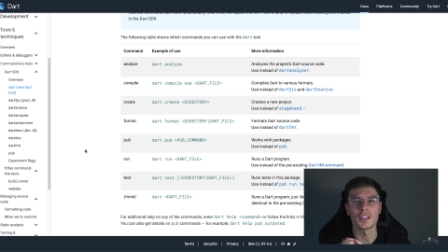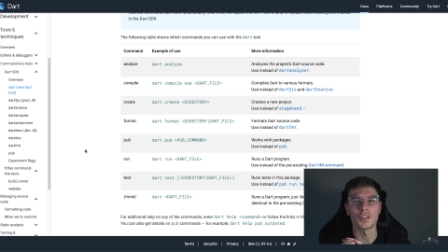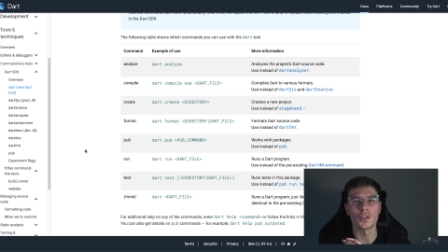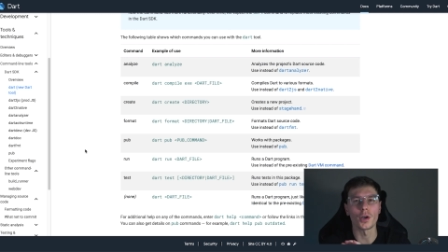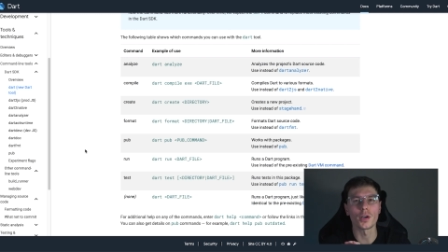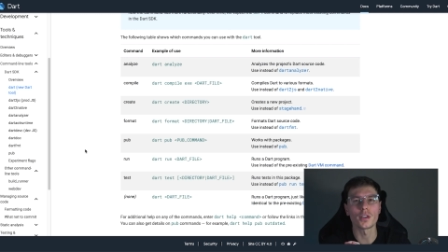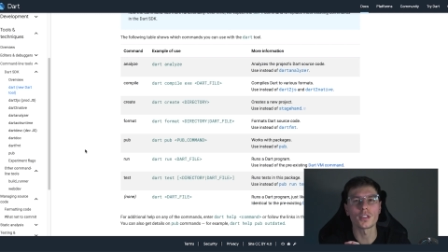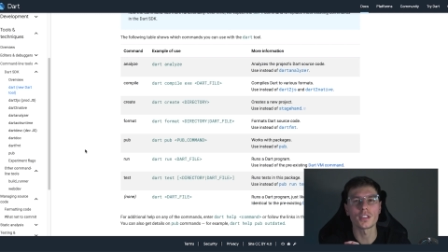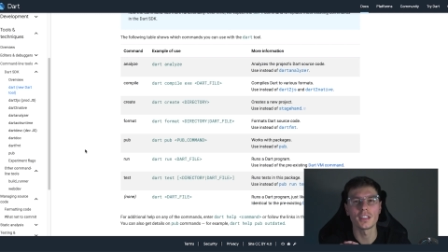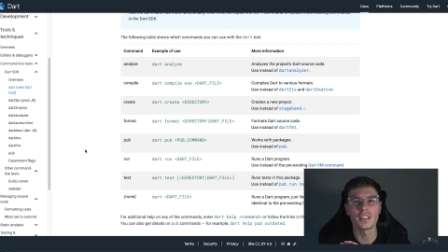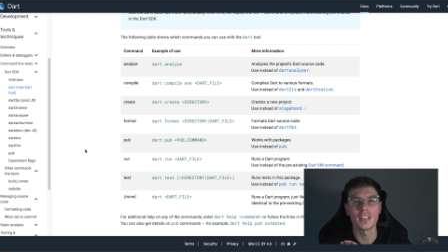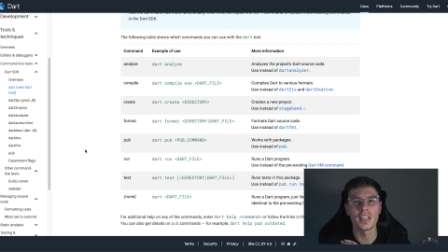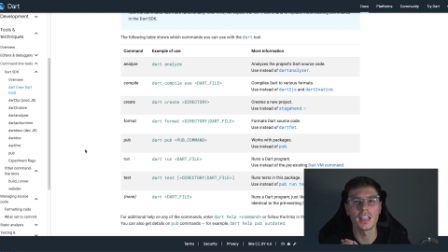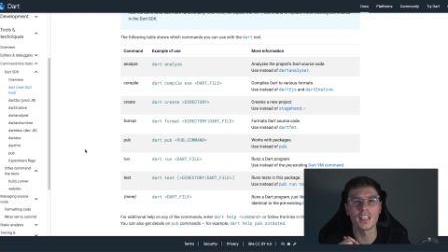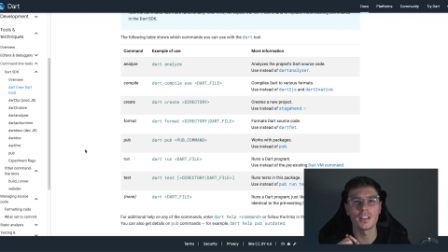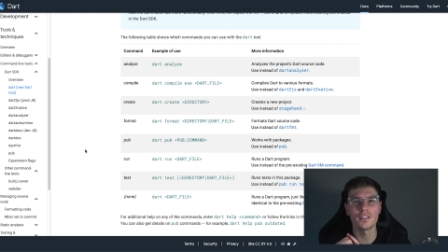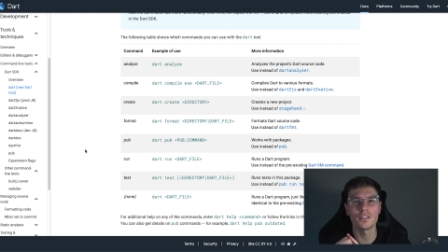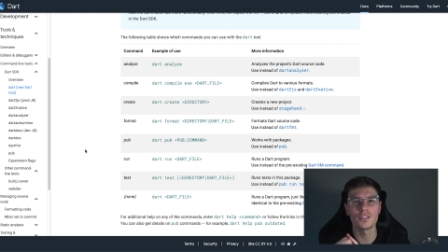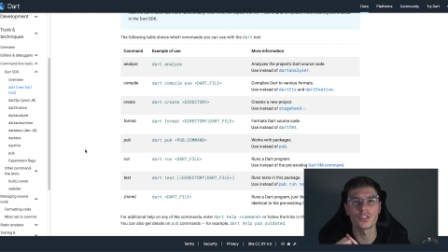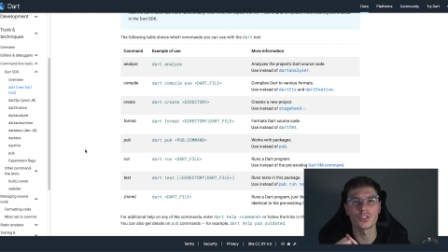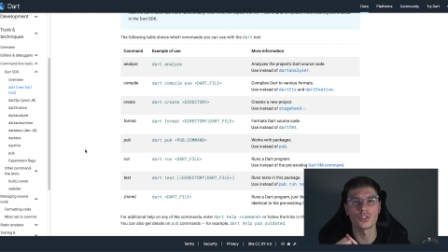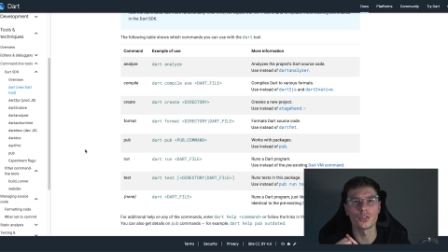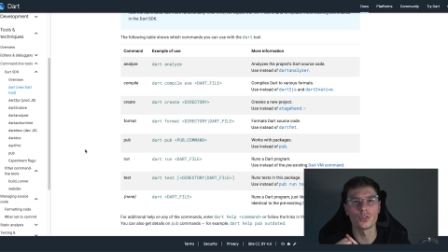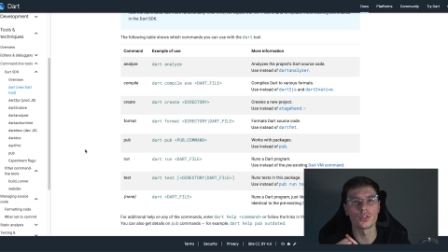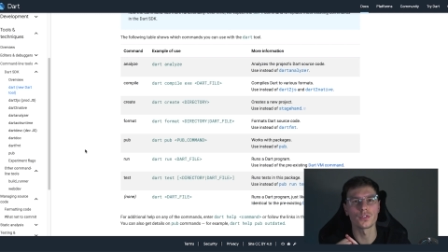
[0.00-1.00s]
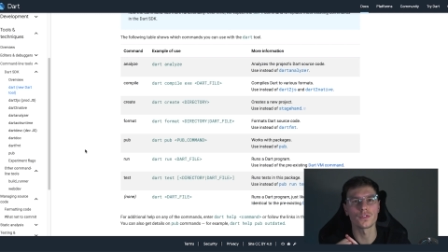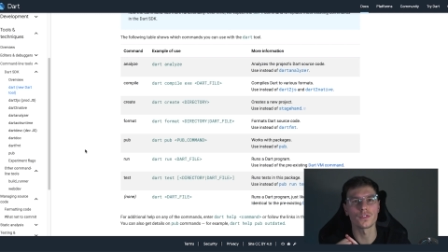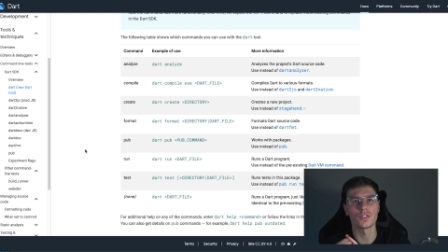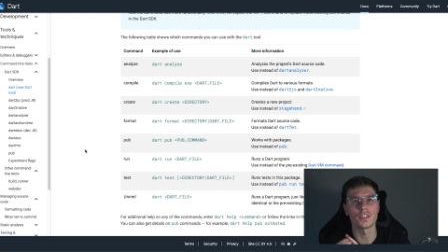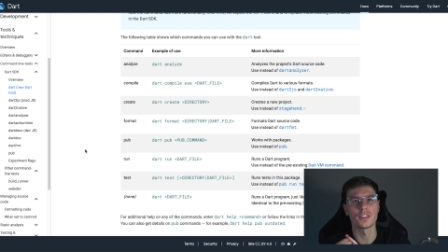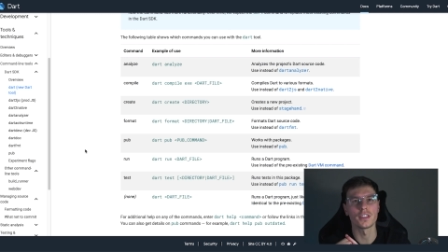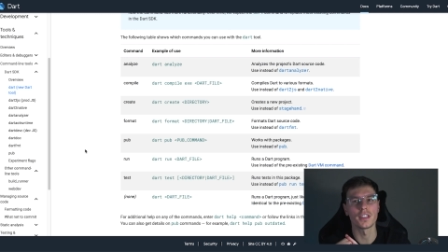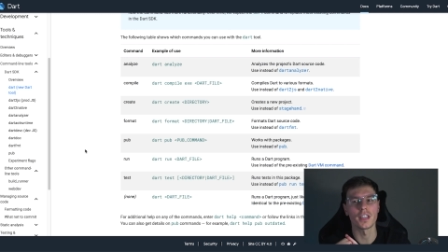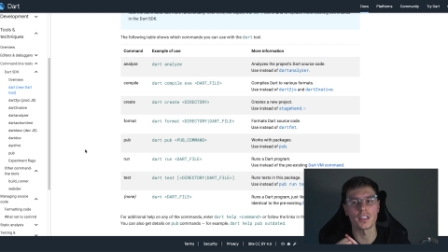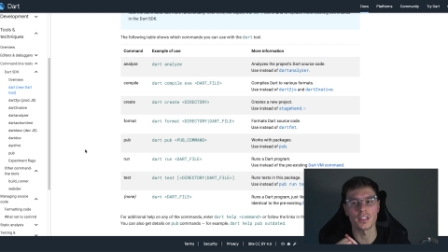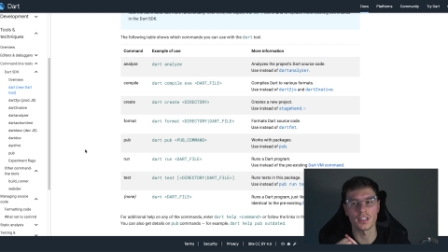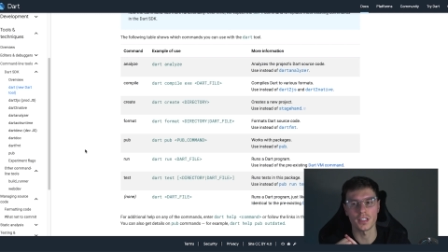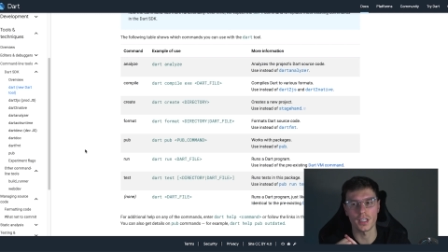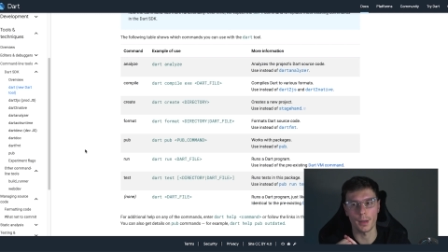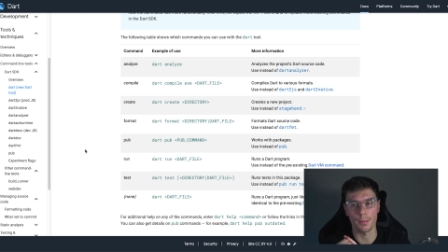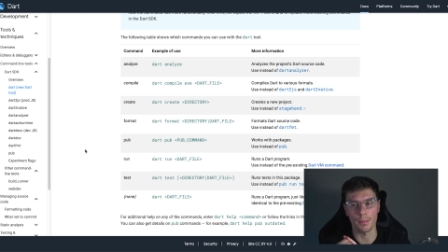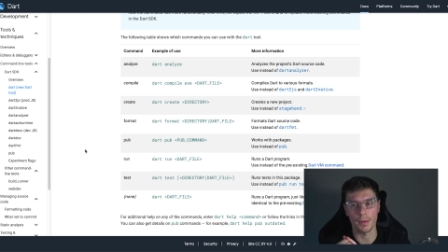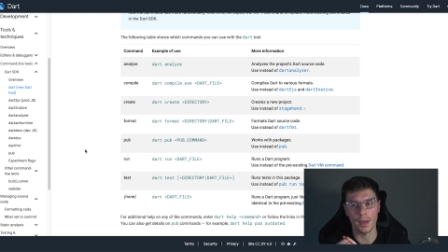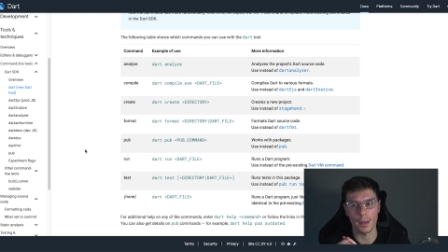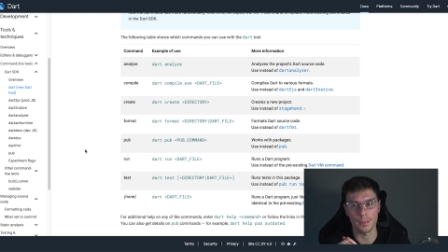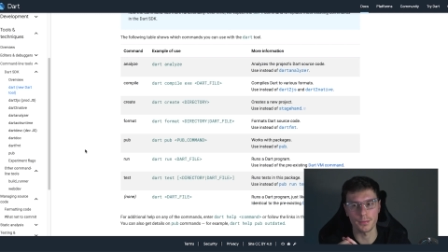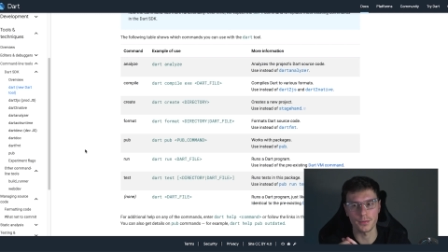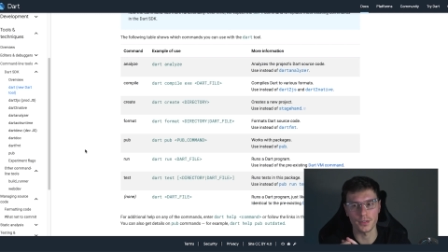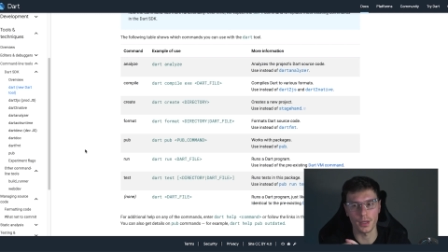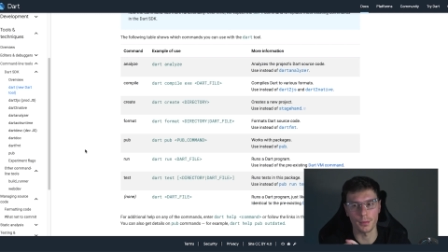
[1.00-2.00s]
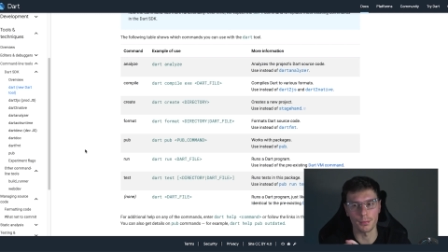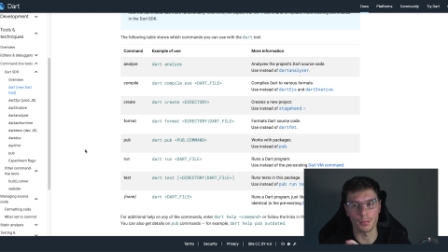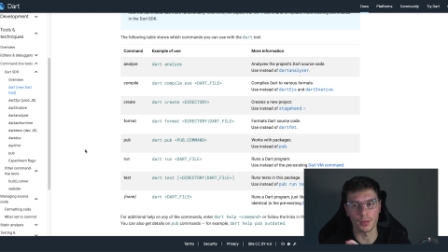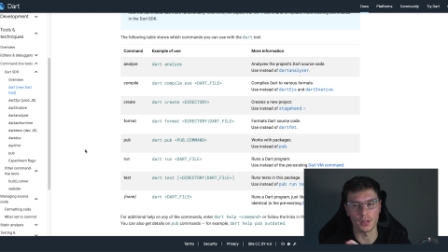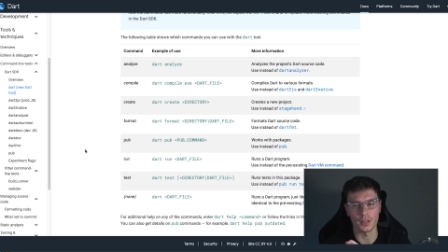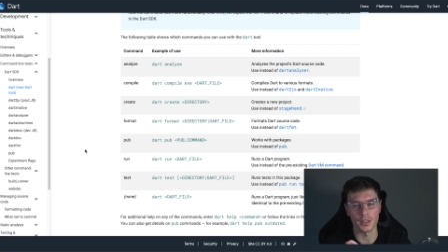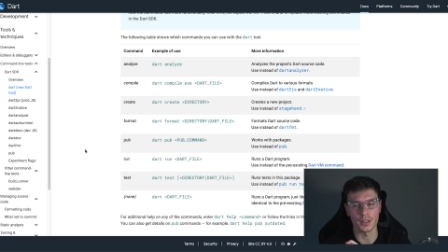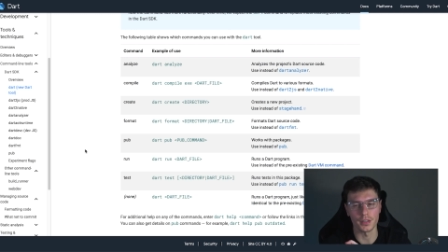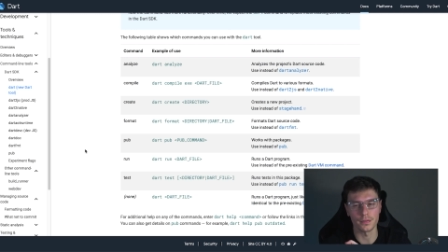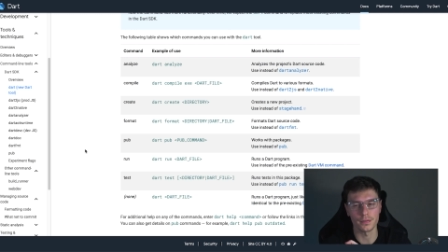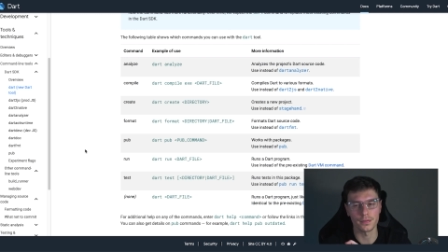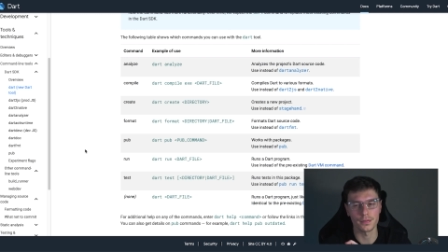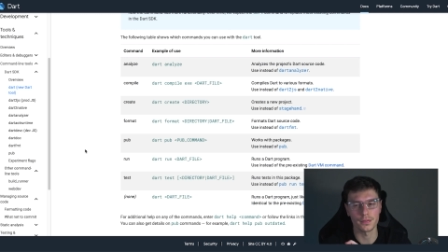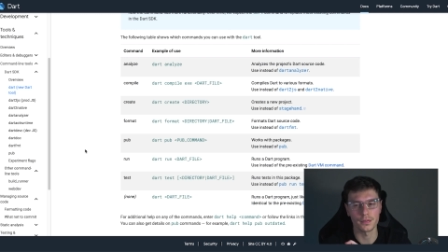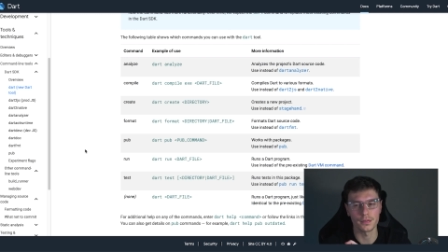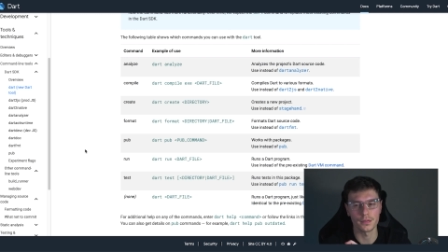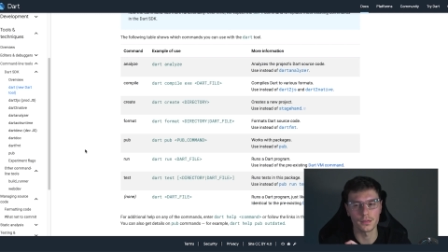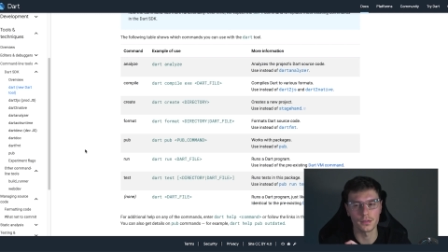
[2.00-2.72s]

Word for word: and Dart native is used for desktop apps, I believe.